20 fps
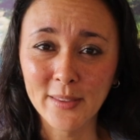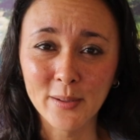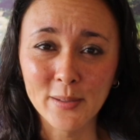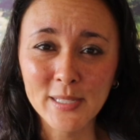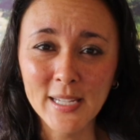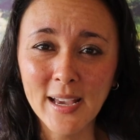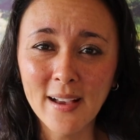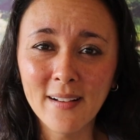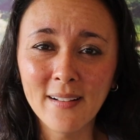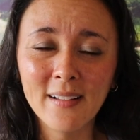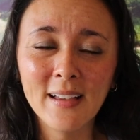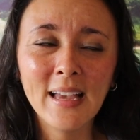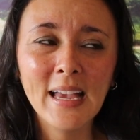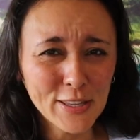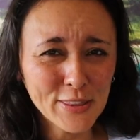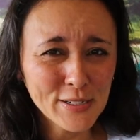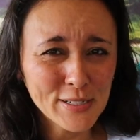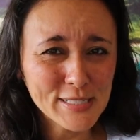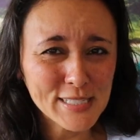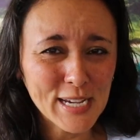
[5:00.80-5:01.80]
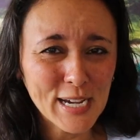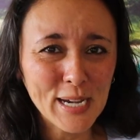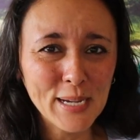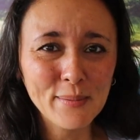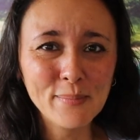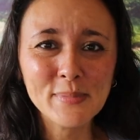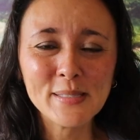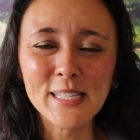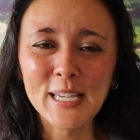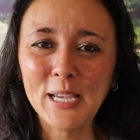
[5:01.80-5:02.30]
the hotel. Other
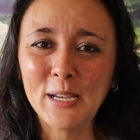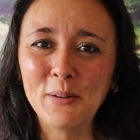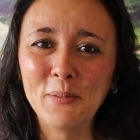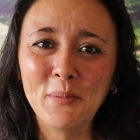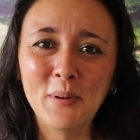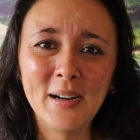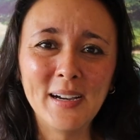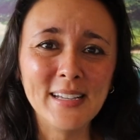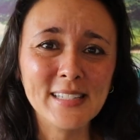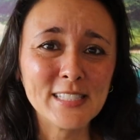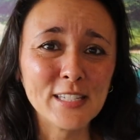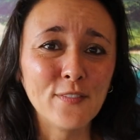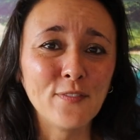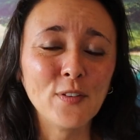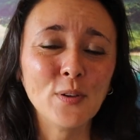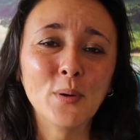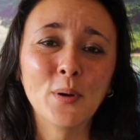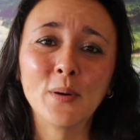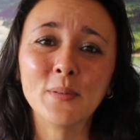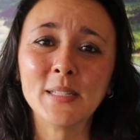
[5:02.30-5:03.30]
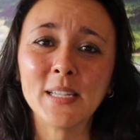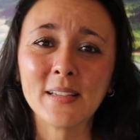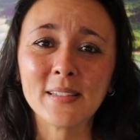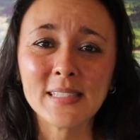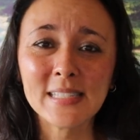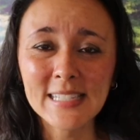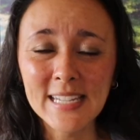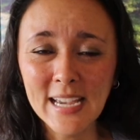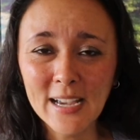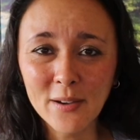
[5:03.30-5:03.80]
times it was a few
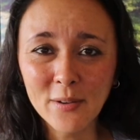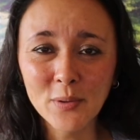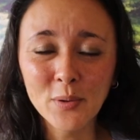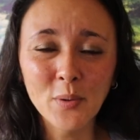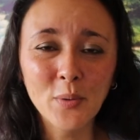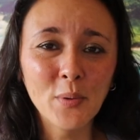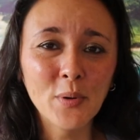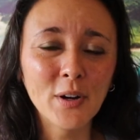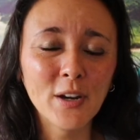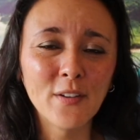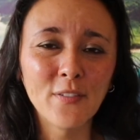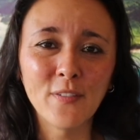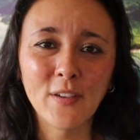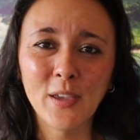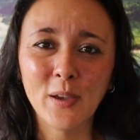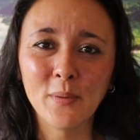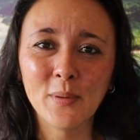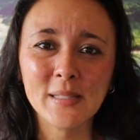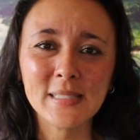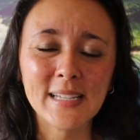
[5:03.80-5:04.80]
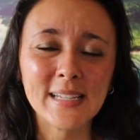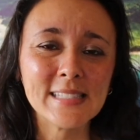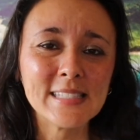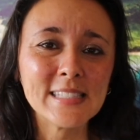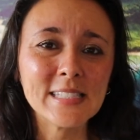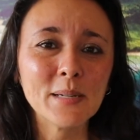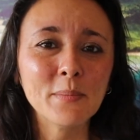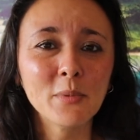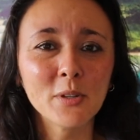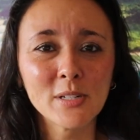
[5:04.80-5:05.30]
hotels down, or if it was at
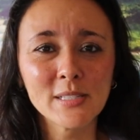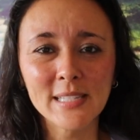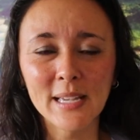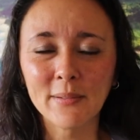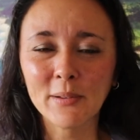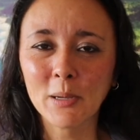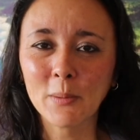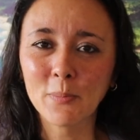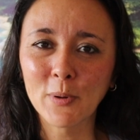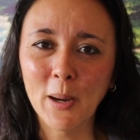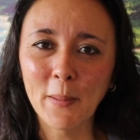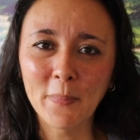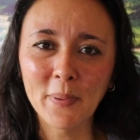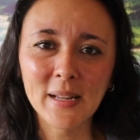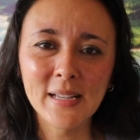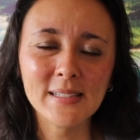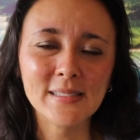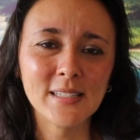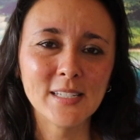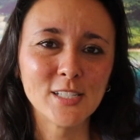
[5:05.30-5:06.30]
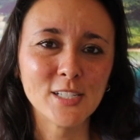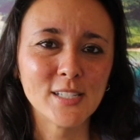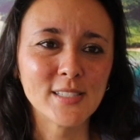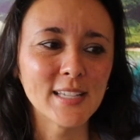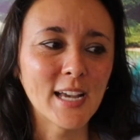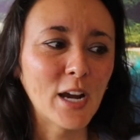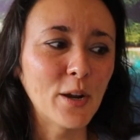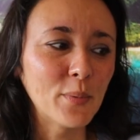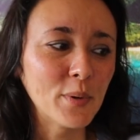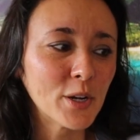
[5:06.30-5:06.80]
similar sounding properties such as
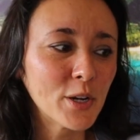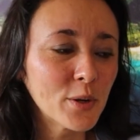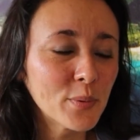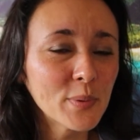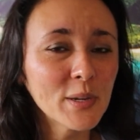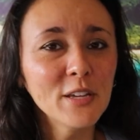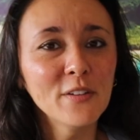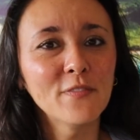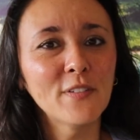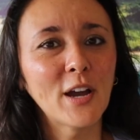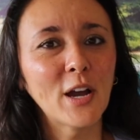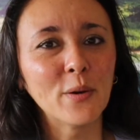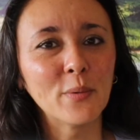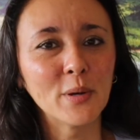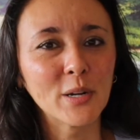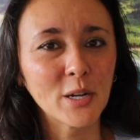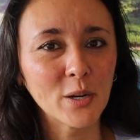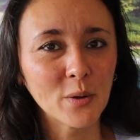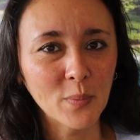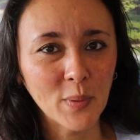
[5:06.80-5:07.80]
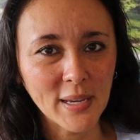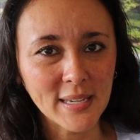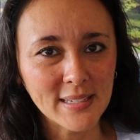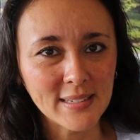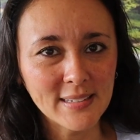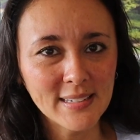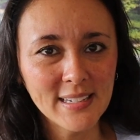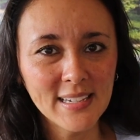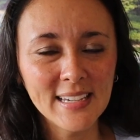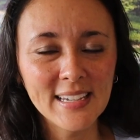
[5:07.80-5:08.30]
Outrigger Reef, Outrigger
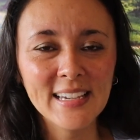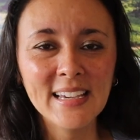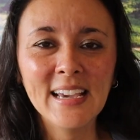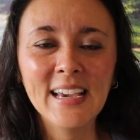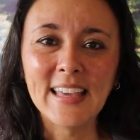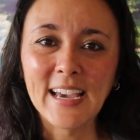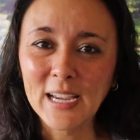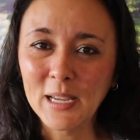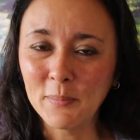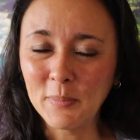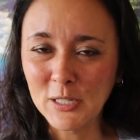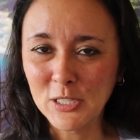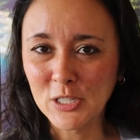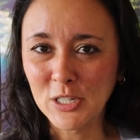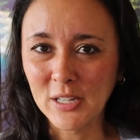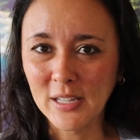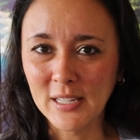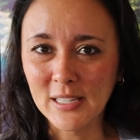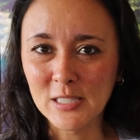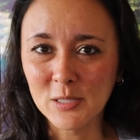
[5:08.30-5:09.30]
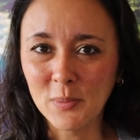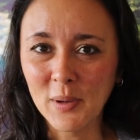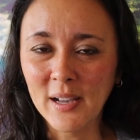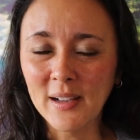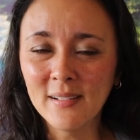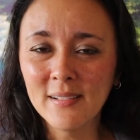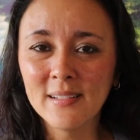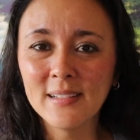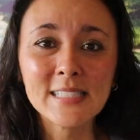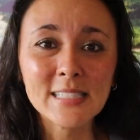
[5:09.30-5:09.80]
Waikiki, that could be tricky as
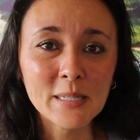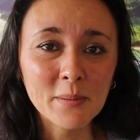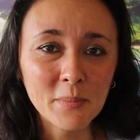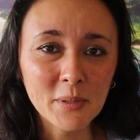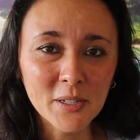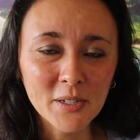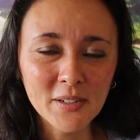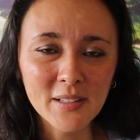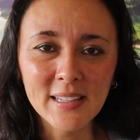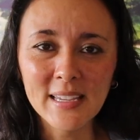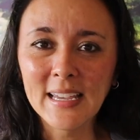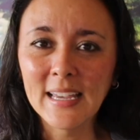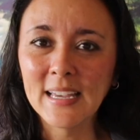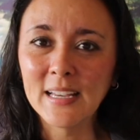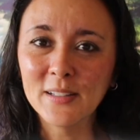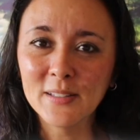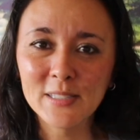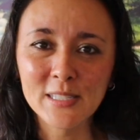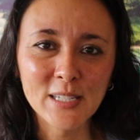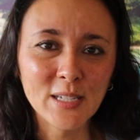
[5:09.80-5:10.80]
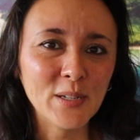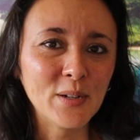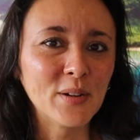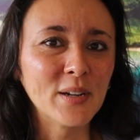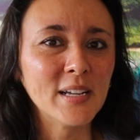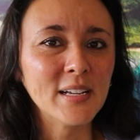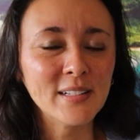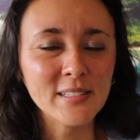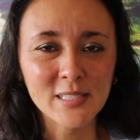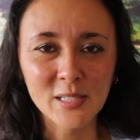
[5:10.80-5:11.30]
well. Similarly, Hilton or
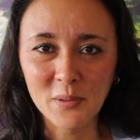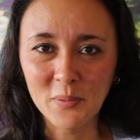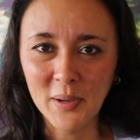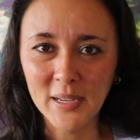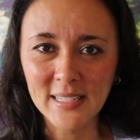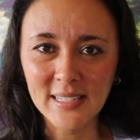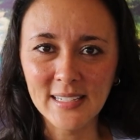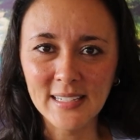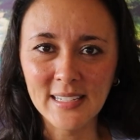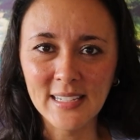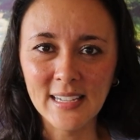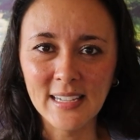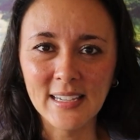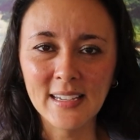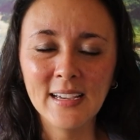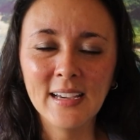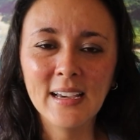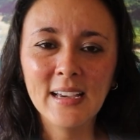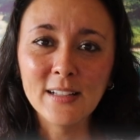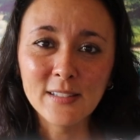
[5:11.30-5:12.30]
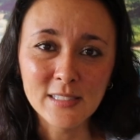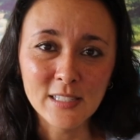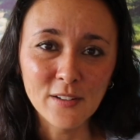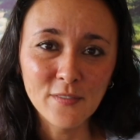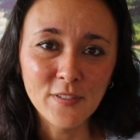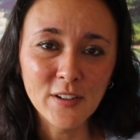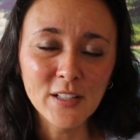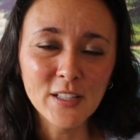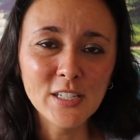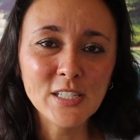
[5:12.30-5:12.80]
Hilton Waikiki,
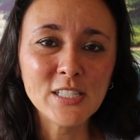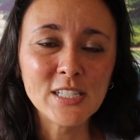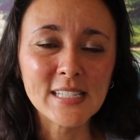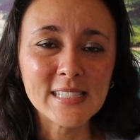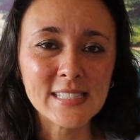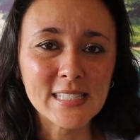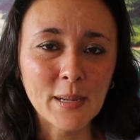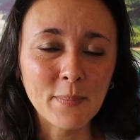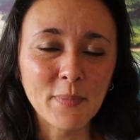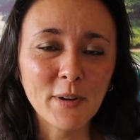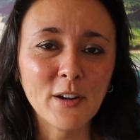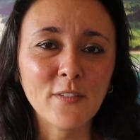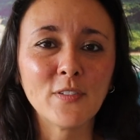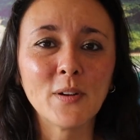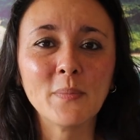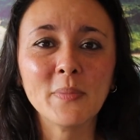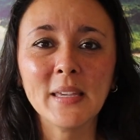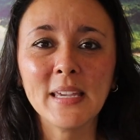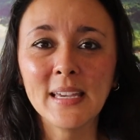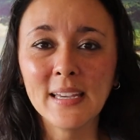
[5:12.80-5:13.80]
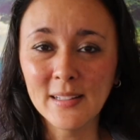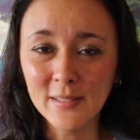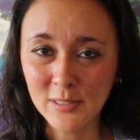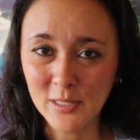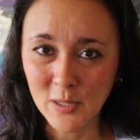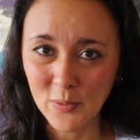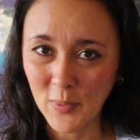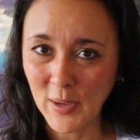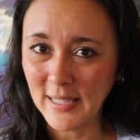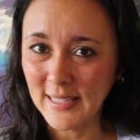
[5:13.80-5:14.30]
Hilton Village is separate from the
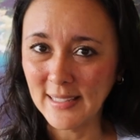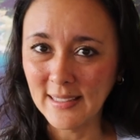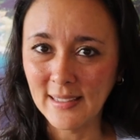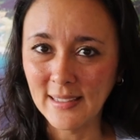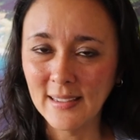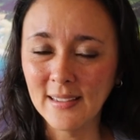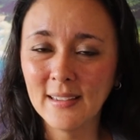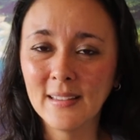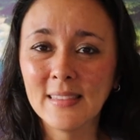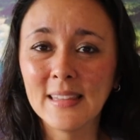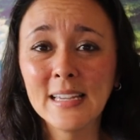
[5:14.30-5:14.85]
Hilton Waikiki.